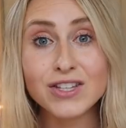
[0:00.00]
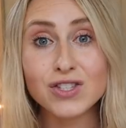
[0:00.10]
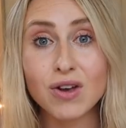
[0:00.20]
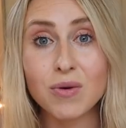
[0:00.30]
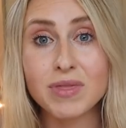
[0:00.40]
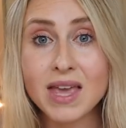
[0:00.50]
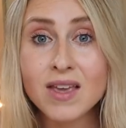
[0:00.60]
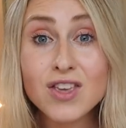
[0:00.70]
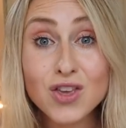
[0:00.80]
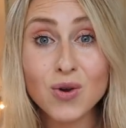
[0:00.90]
So
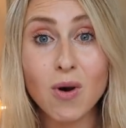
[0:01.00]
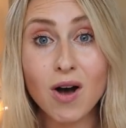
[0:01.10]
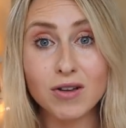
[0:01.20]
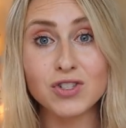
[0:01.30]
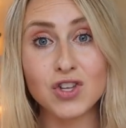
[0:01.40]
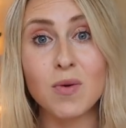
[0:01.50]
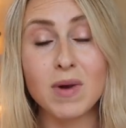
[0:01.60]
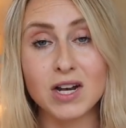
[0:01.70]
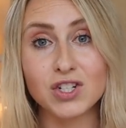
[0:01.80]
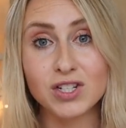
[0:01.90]
thank you all so
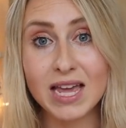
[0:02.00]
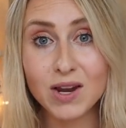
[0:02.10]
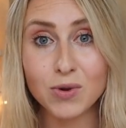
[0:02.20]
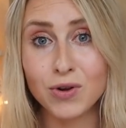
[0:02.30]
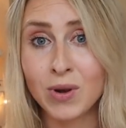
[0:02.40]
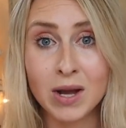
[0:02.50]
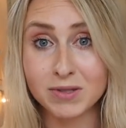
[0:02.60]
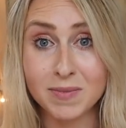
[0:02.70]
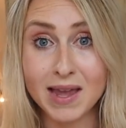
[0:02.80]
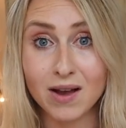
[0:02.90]
much to anyone who
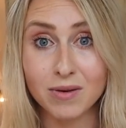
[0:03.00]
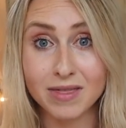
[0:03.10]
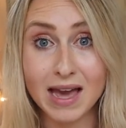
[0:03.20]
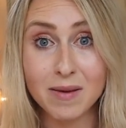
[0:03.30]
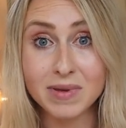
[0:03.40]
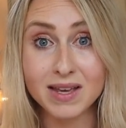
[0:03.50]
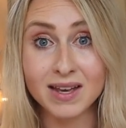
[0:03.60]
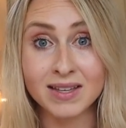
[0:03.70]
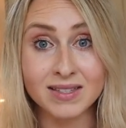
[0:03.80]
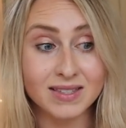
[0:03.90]
helped me out with that
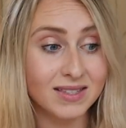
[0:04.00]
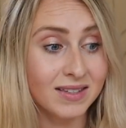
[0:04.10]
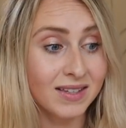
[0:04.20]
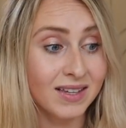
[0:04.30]
because